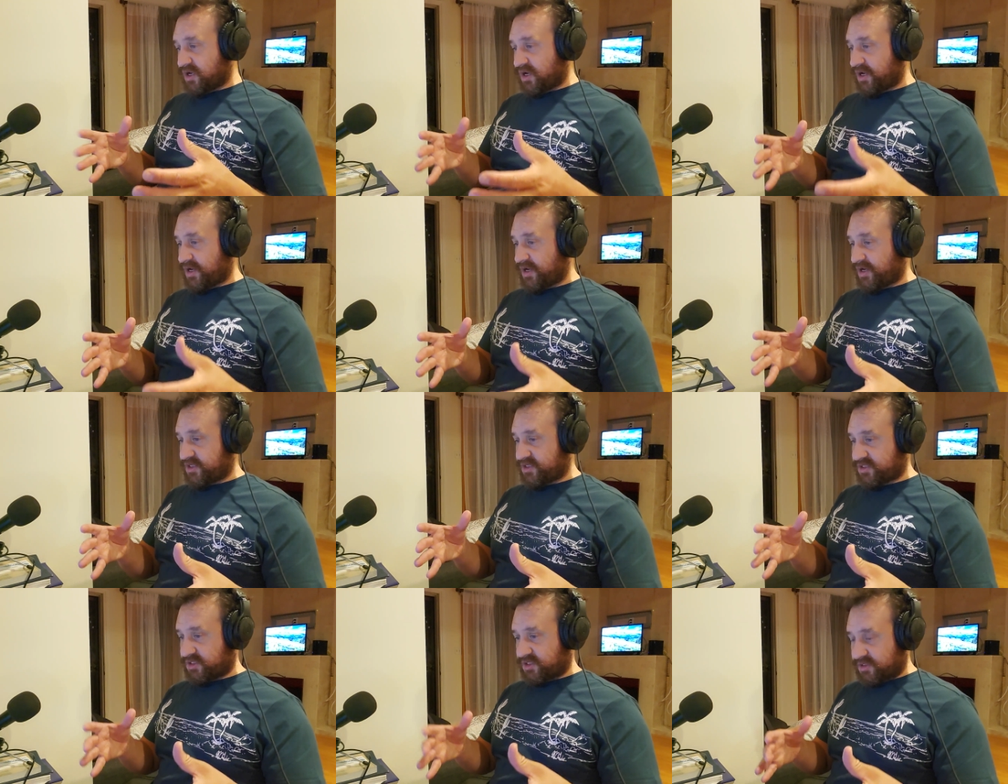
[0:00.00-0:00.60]

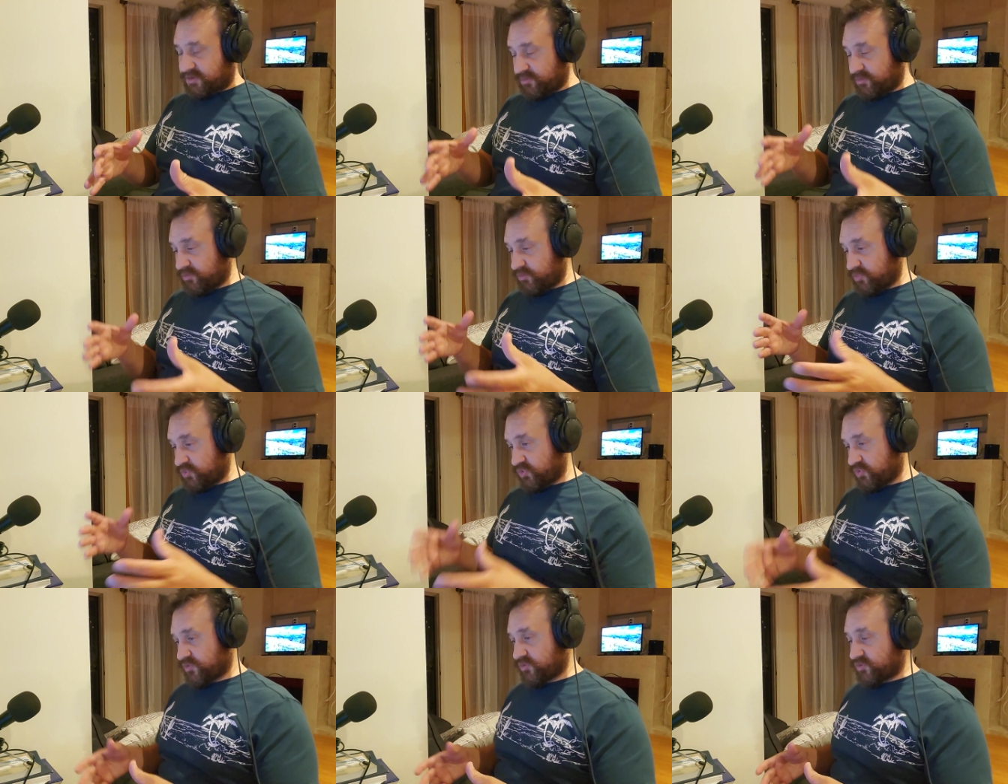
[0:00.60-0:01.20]
actually
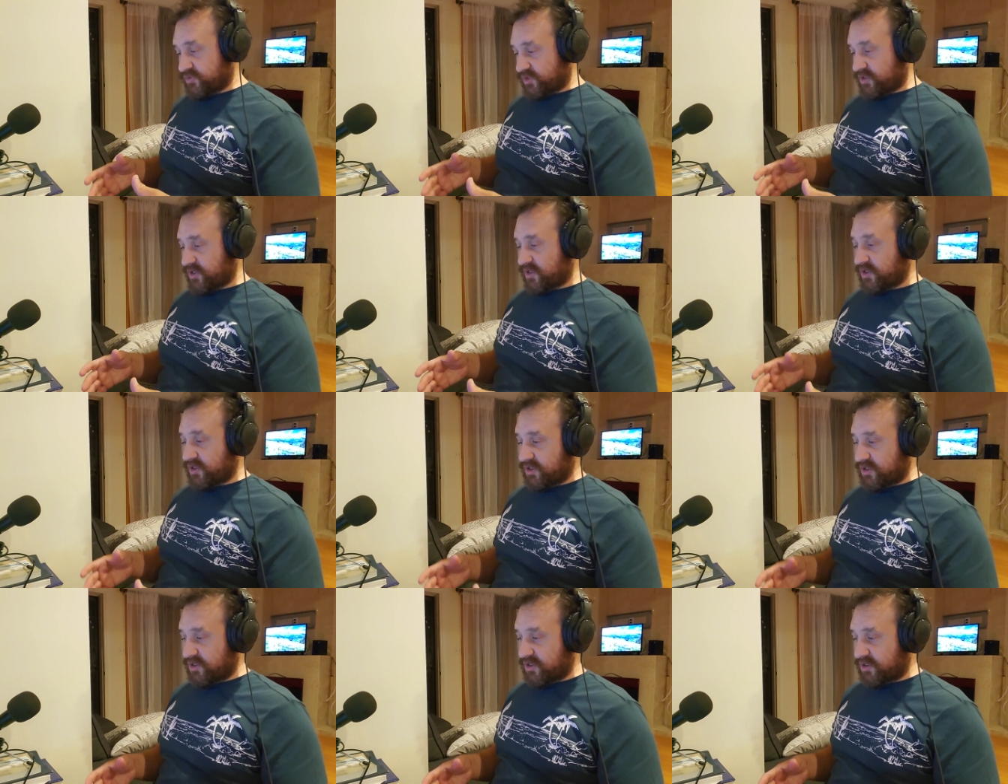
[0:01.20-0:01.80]
moved
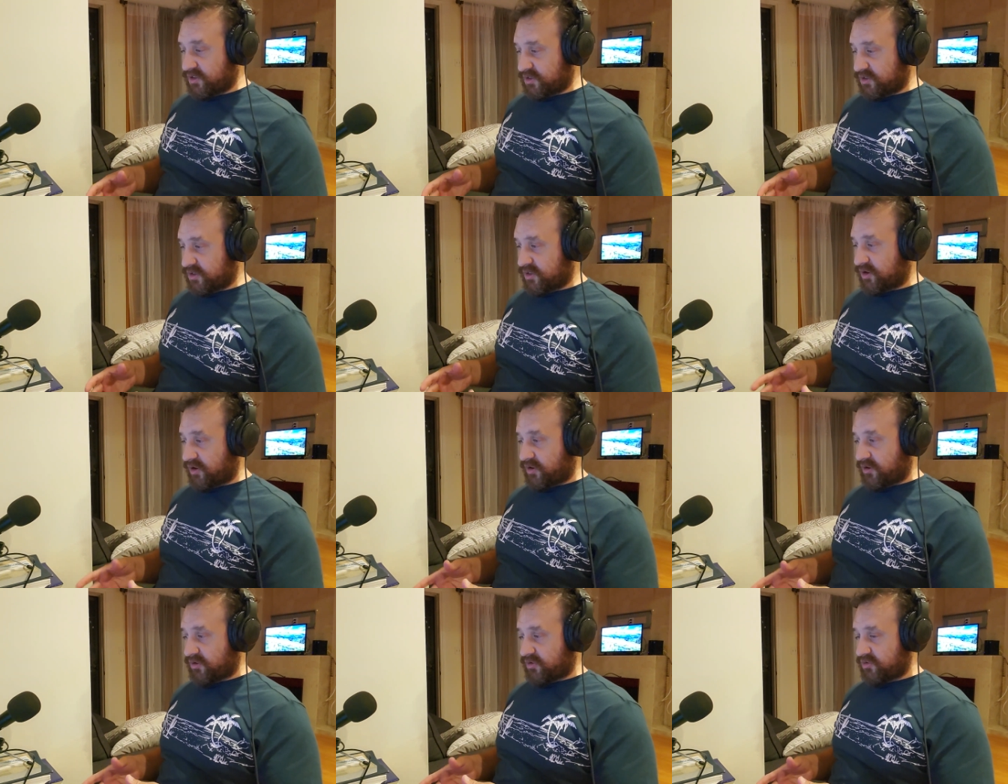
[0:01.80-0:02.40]
the
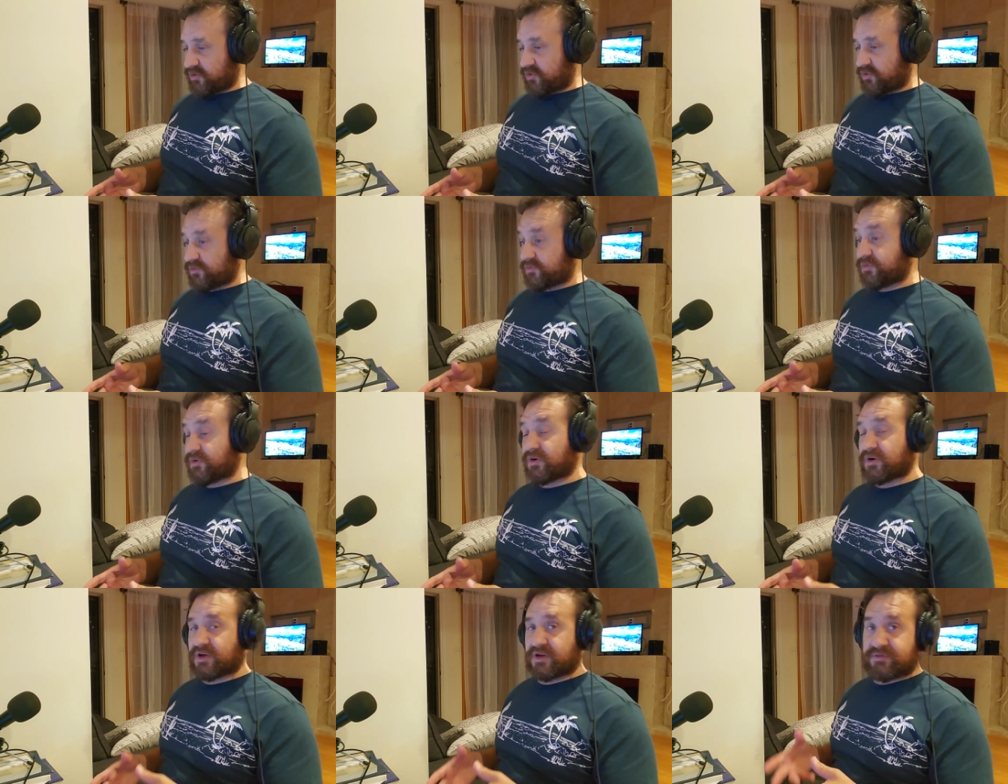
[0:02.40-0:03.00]
article
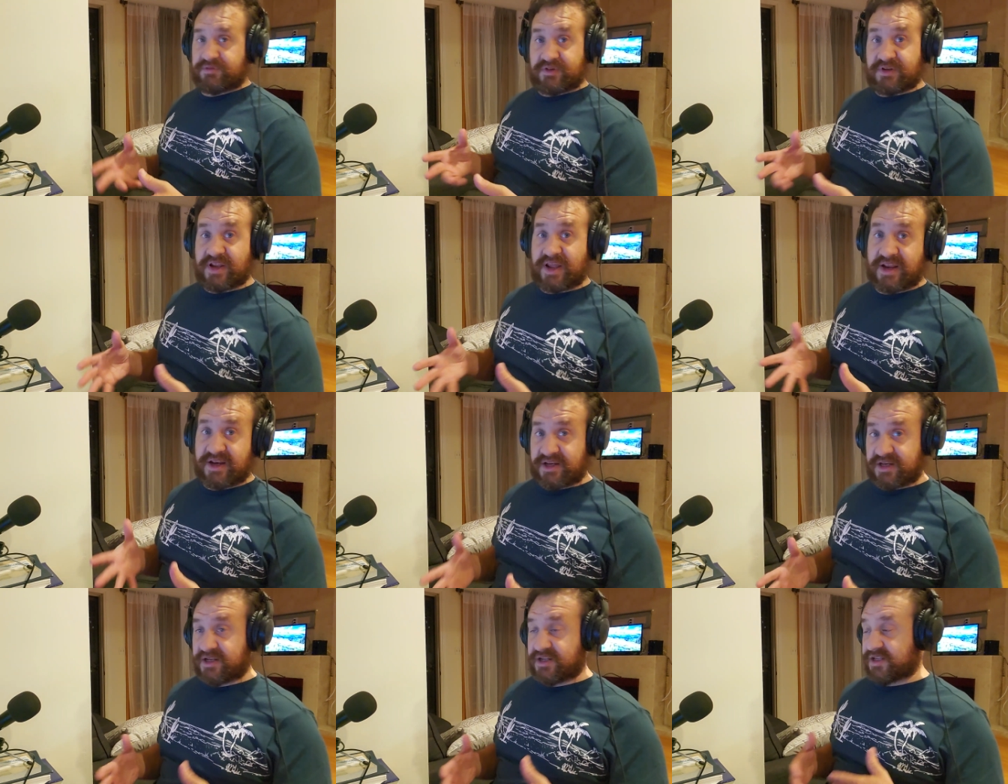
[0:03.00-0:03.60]
over, even
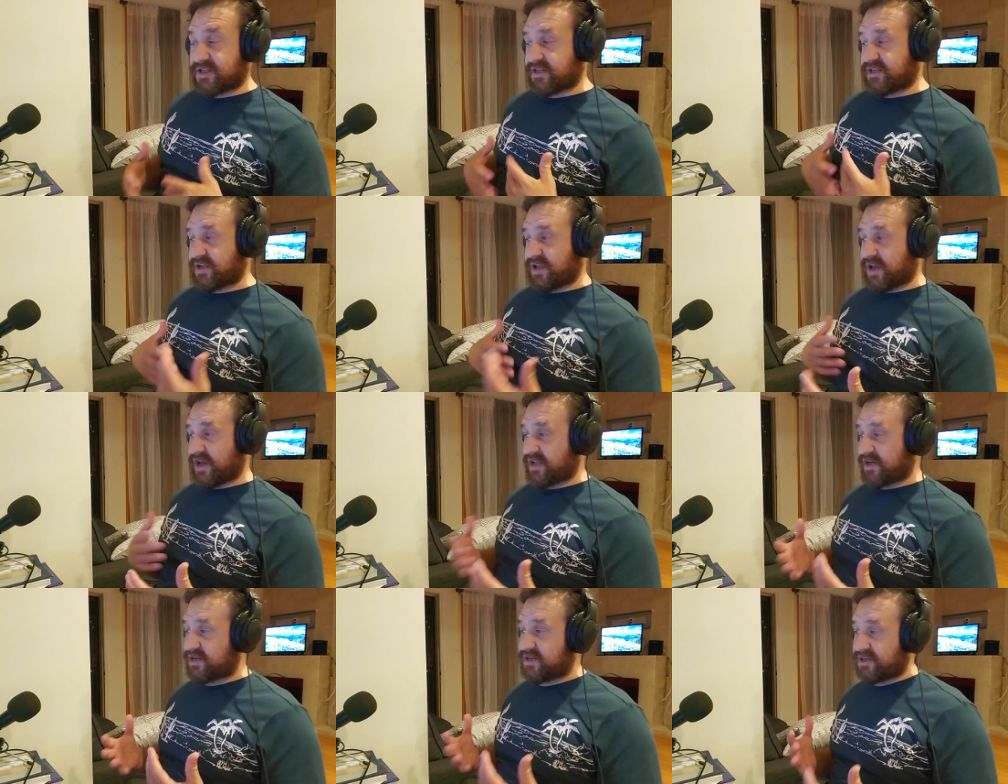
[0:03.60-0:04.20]
edited and
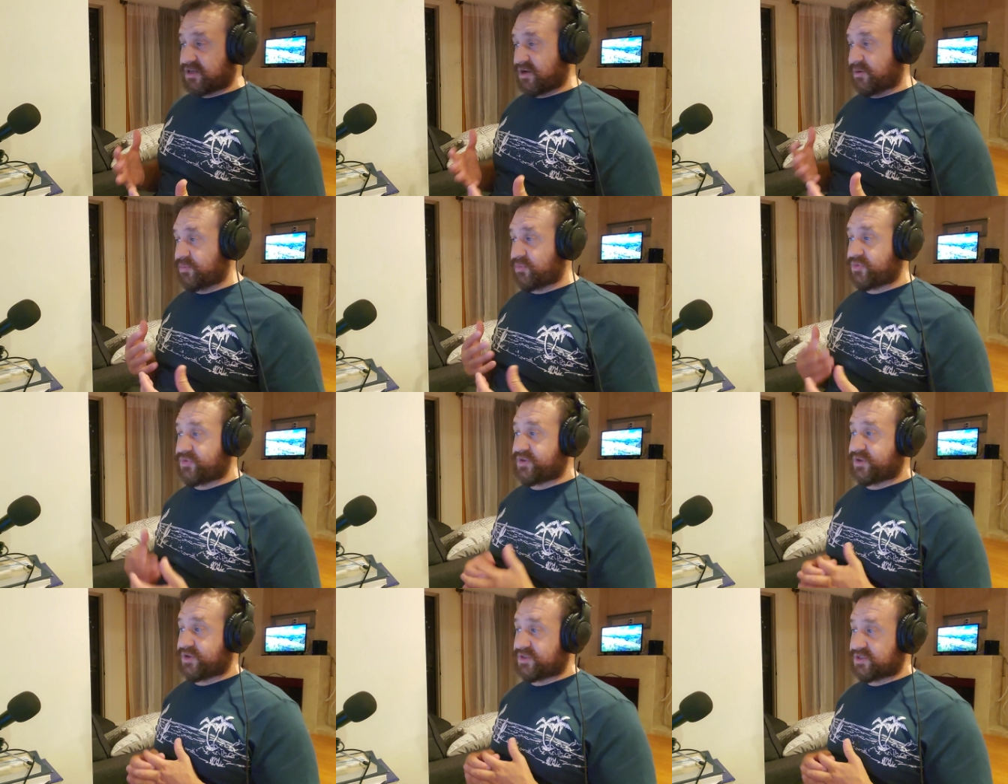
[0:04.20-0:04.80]
added a couple
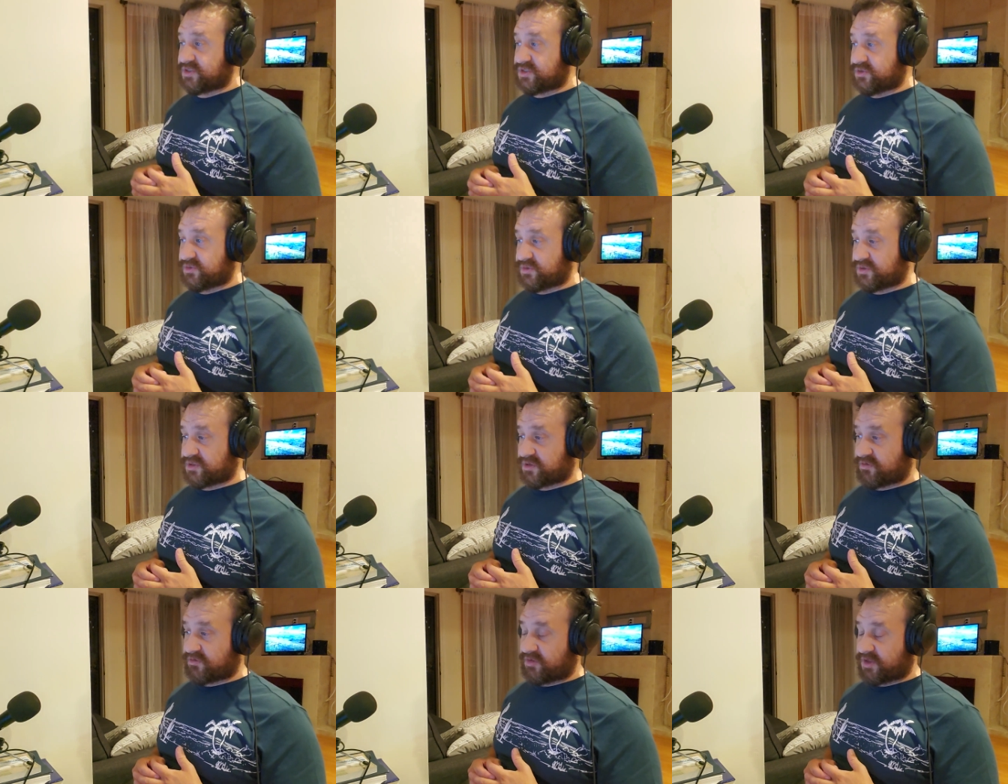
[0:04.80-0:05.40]
things to it and
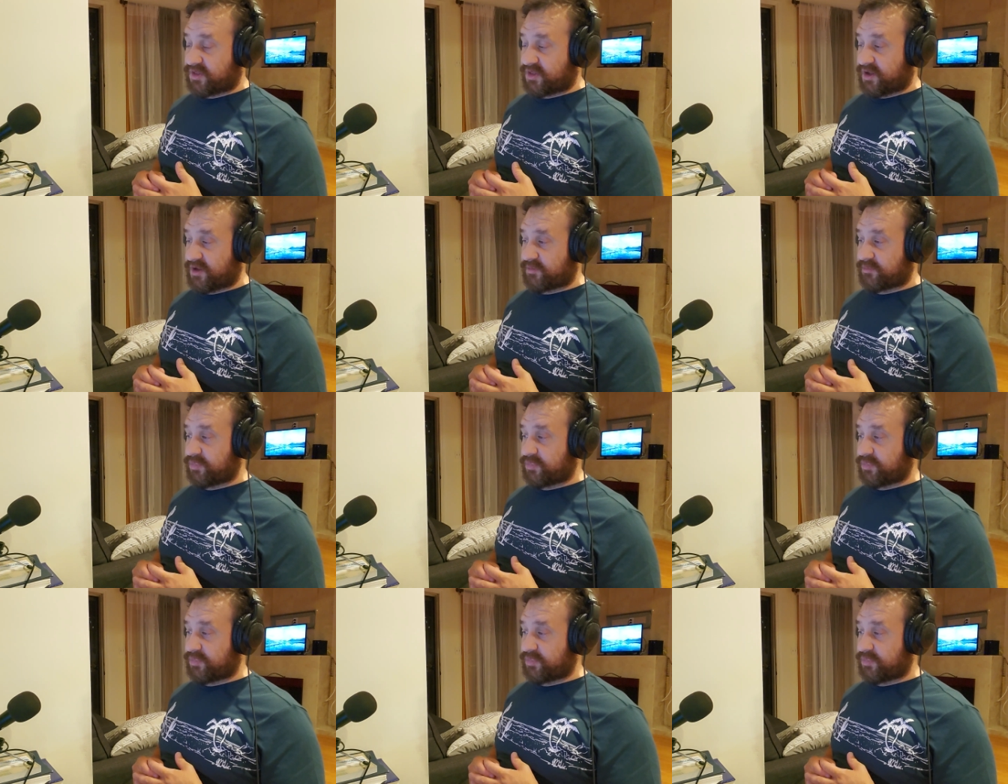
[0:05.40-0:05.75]
stuff like that.